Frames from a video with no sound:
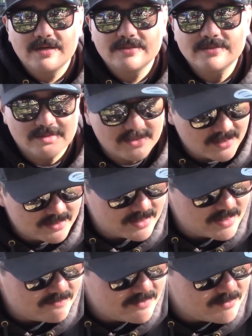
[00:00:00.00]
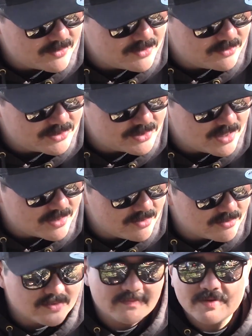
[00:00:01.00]
So I'd like to give them a huge shout
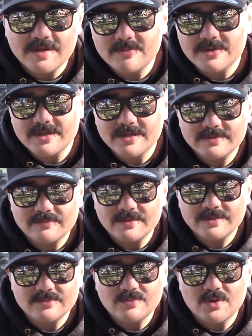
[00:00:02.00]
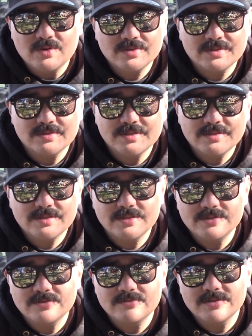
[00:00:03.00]
out, and if anybody else wants some bows or anything to
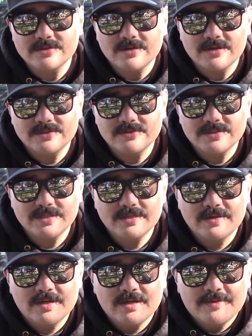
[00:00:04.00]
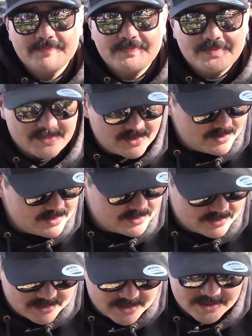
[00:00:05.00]
do with their archery, I
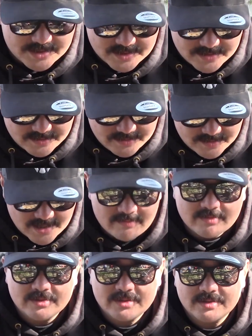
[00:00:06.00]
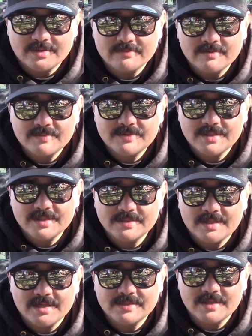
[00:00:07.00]
suggest you have a look at their website. It's
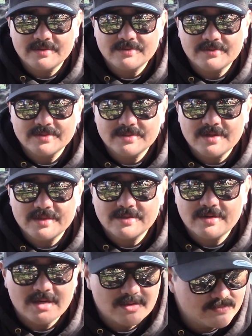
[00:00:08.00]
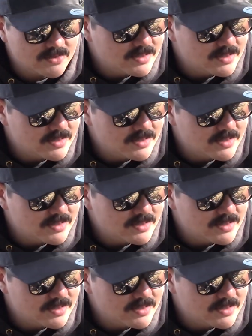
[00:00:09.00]
heightsoutdoors.com.